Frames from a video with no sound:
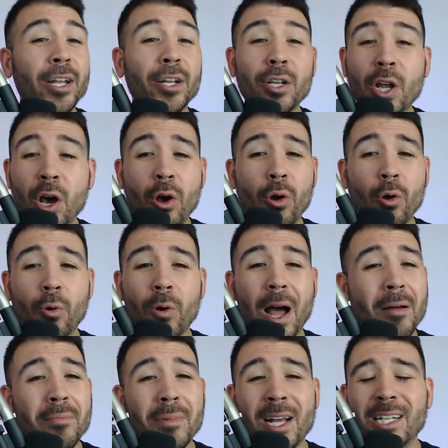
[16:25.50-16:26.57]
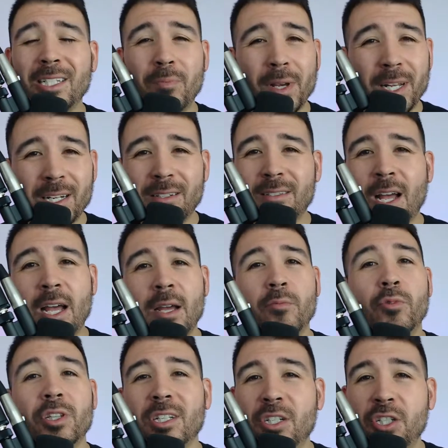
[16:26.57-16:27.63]
No, I'm not spending time
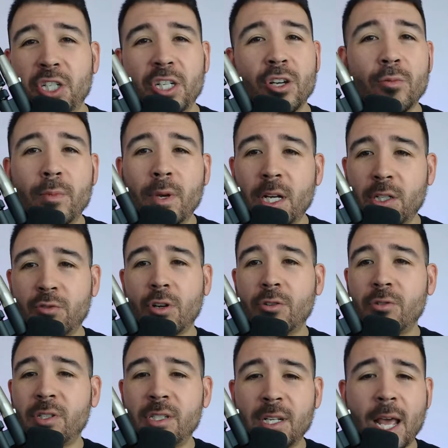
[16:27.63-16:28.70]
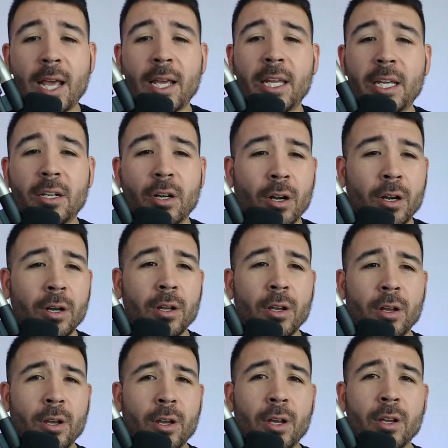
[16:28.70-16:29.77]
with a Geo Metro snack eater.
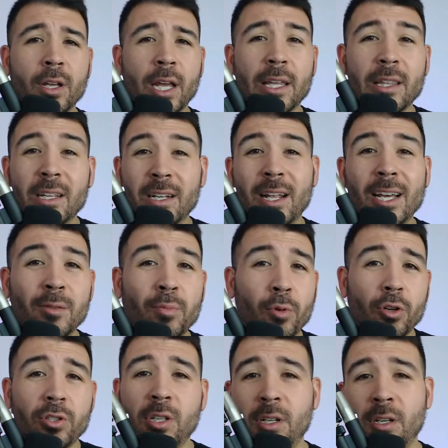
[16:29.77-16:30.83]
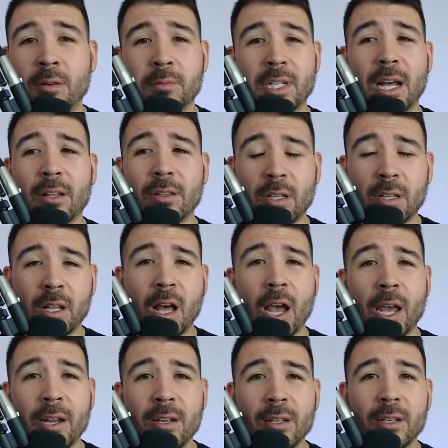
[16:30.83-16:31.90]
Okay. The next person comes down the
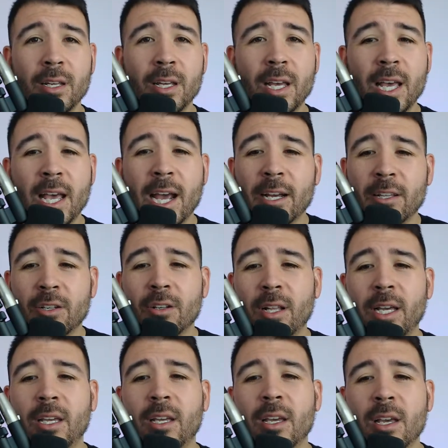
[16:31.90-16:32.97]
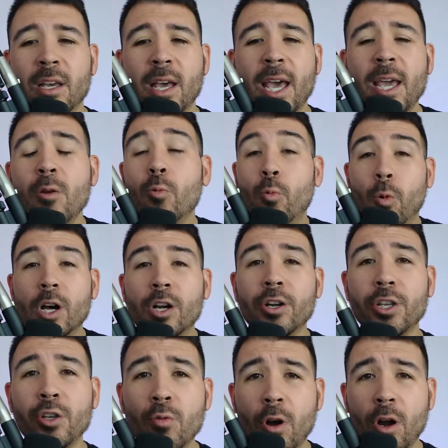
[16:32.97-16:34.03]
line and they're like, hey, what are
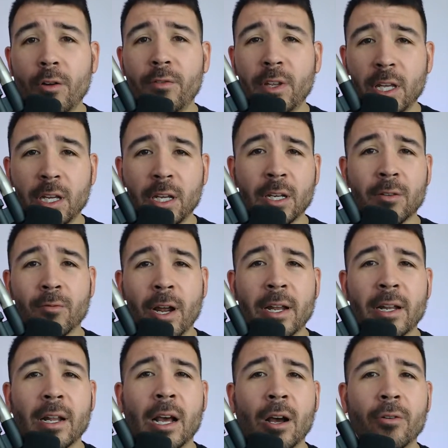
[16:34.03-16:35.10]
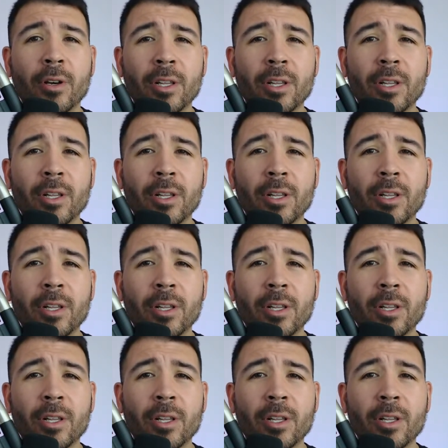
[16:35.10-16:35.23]
you RVing in right now?